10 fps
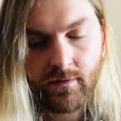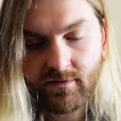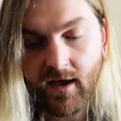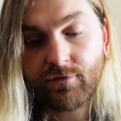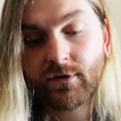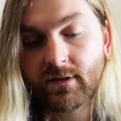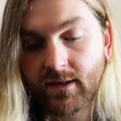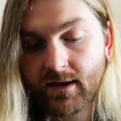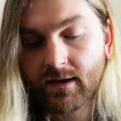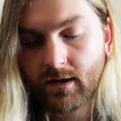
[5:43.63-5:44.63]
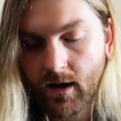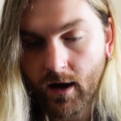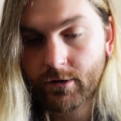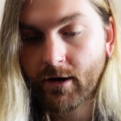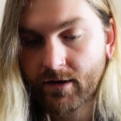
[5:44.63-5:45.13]
Definitely
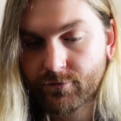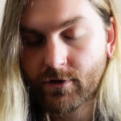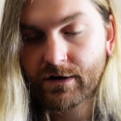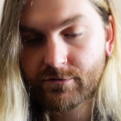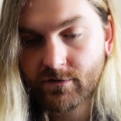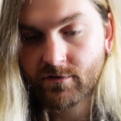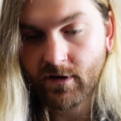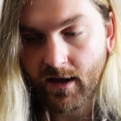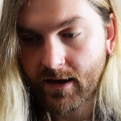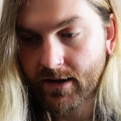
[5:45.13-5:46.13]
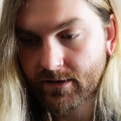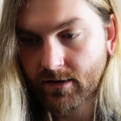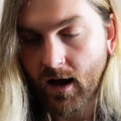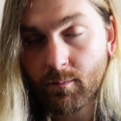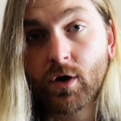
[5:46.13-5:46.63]
a great fragrance, and
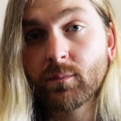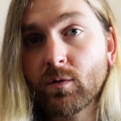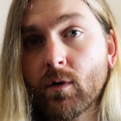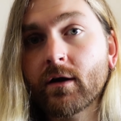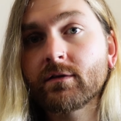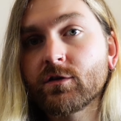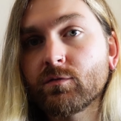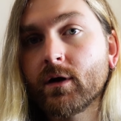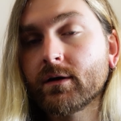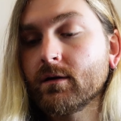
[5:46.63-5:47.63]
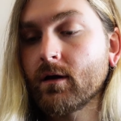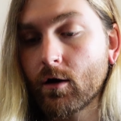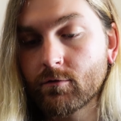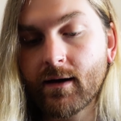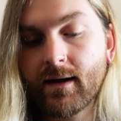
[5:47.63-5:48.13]
I'm going to be wearing this one
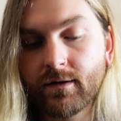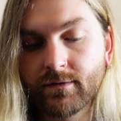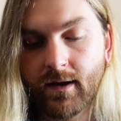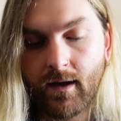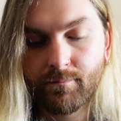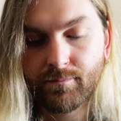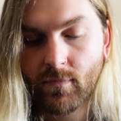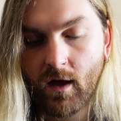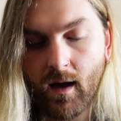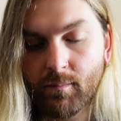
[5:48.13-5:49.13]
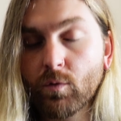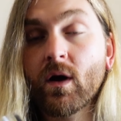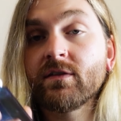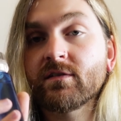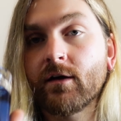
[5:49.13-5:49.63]
around. I'm going to
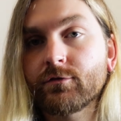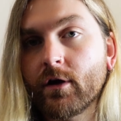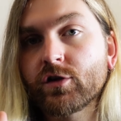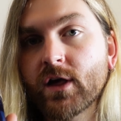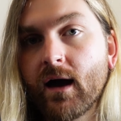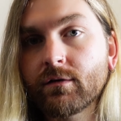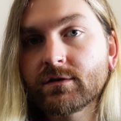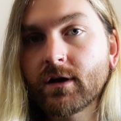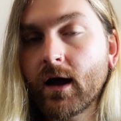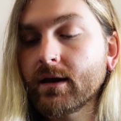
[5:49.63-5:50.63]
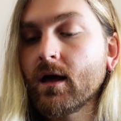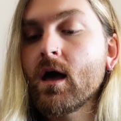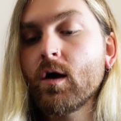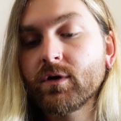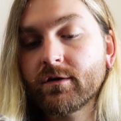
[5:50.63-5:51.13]
wear this after I shower tonight
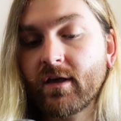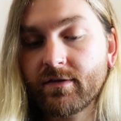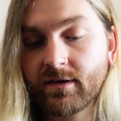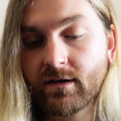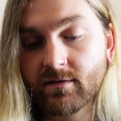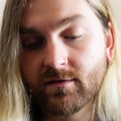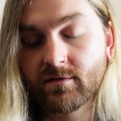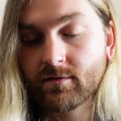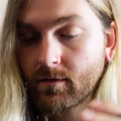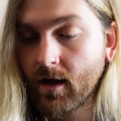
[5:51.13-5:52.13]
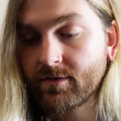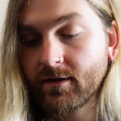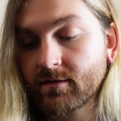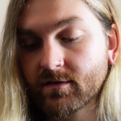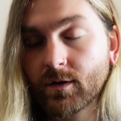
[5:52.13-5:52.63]
because I think it's
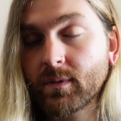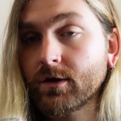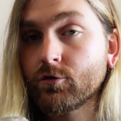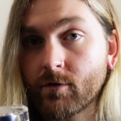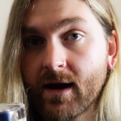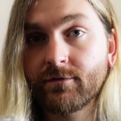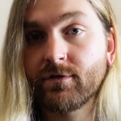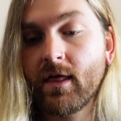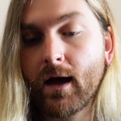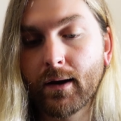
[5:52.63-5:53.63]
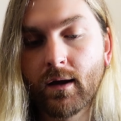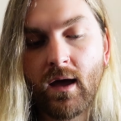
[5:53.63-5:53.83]
going to be great for that.